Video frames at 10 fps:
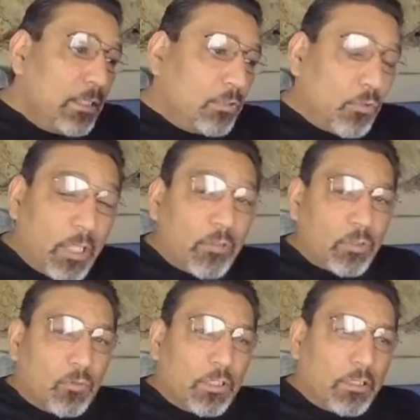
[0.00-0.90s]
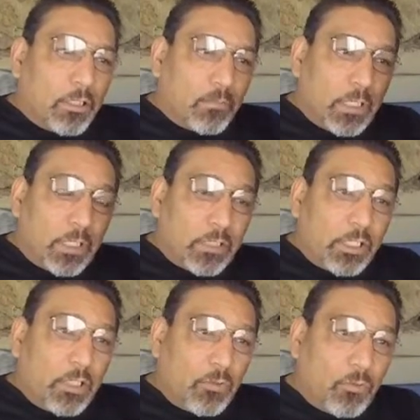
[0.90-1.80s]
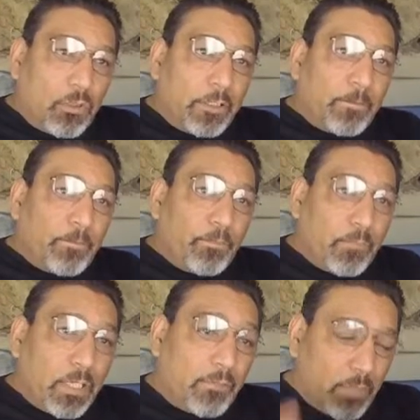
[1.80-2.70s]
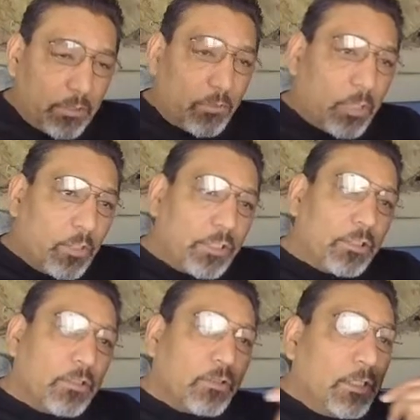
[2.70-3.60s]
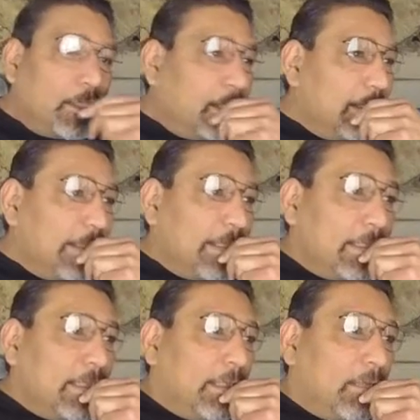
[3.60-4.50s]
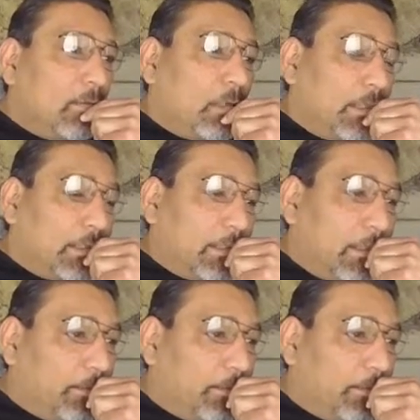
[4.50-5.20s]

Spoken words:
So that was one of them. The other one of my 3 questions was